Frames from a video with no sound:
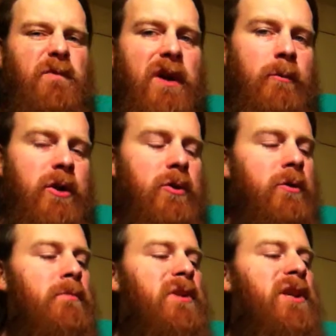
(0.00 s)
Far more
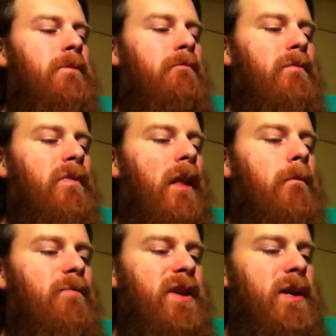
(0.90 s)
crumbly
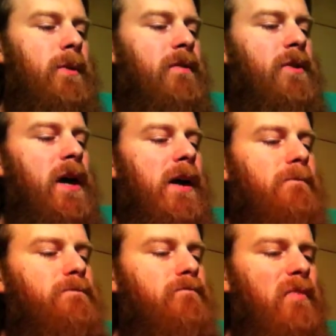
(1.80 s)
than I would have
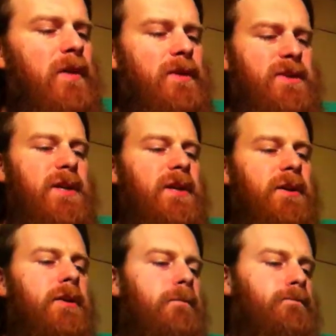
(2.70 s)
thought. This
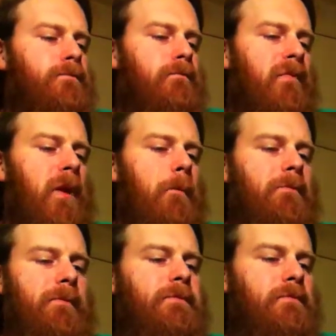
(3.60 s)
inner
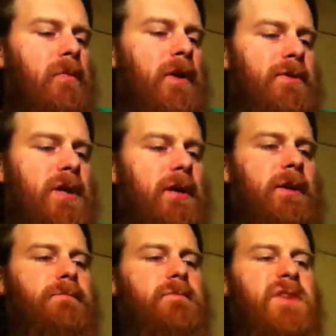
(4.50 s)

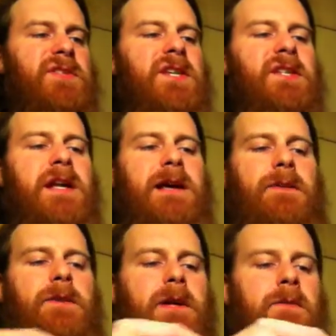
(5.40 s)
chocolate that's hinted at
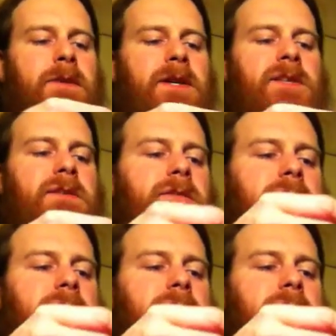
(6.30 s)
on the cover is